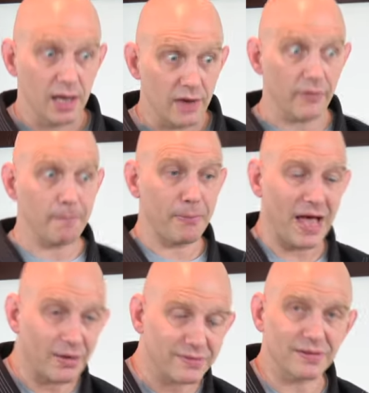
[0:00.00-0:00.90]
Every
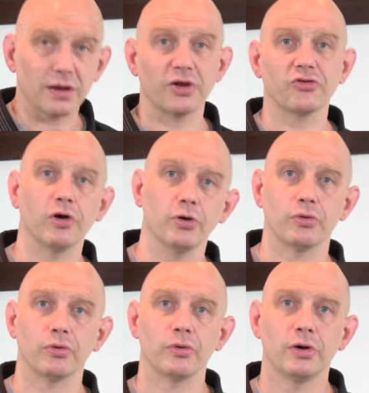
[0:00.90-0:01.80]
pouncing on a
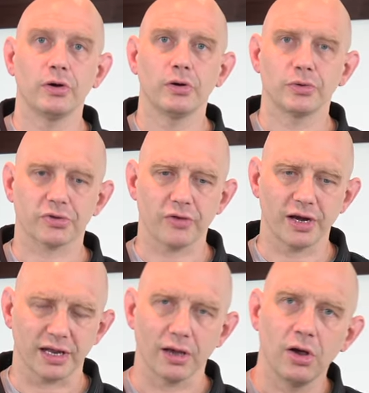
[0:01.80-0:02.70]
toe was
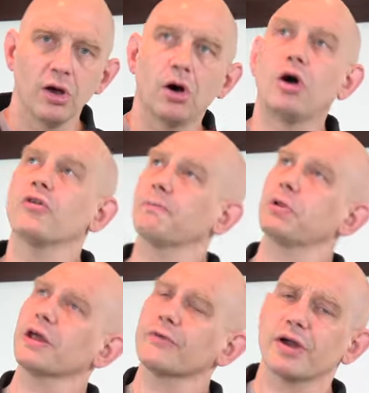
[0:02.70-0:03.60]
training. All the
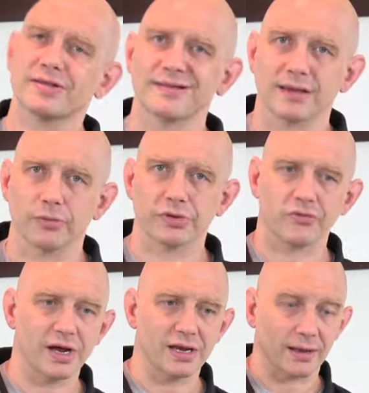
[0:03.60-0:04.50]
play wrestling was
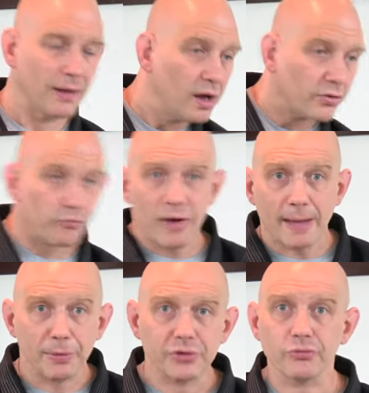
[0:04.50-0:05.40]
training. The
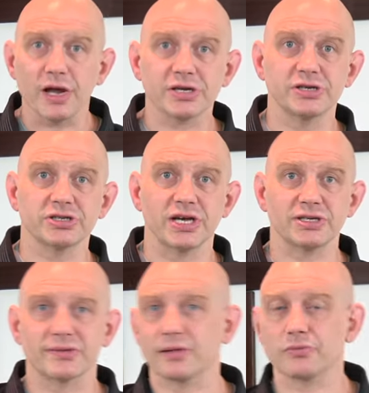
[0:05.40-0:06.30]
rapid direction
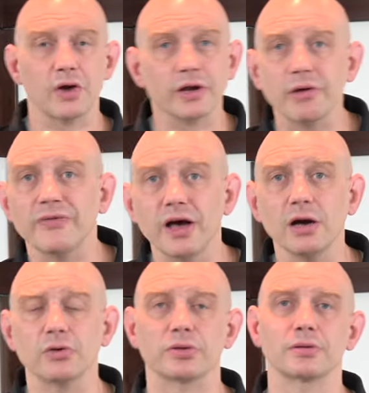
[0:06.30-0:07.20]
changes as running around the
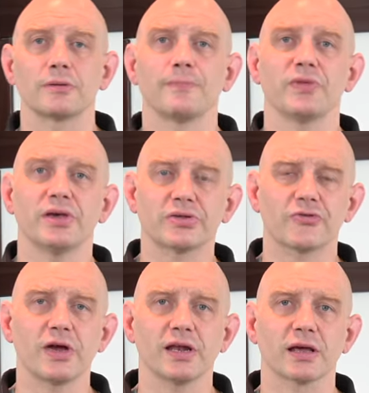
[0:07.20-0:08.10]
house is
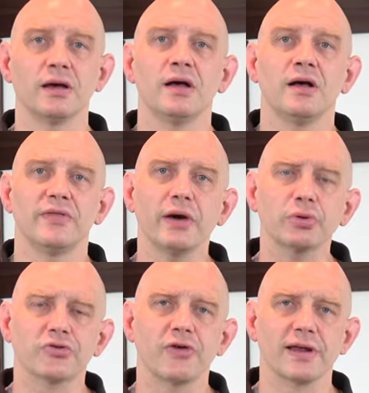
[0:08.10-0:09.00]
training. That
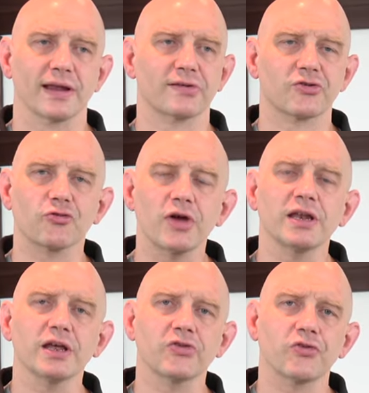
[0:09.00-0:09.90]
was training. It's
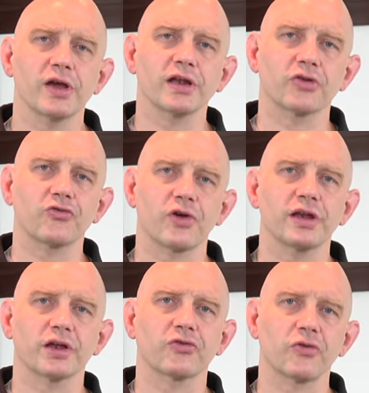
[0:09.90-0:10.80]
training, training,
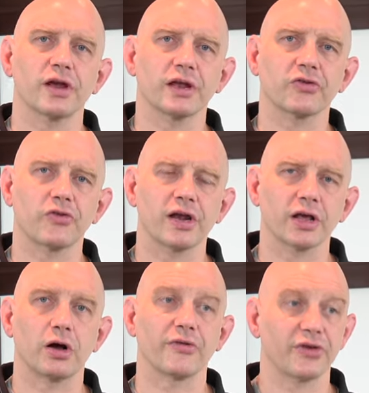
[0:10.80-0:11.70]
training, training,
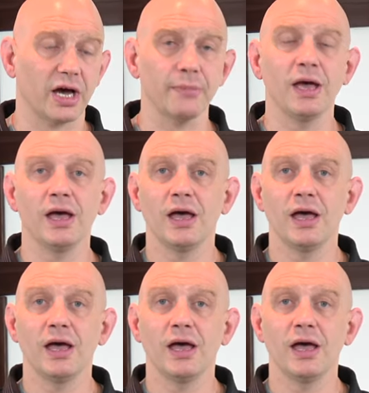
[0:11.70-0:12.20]
training all the time.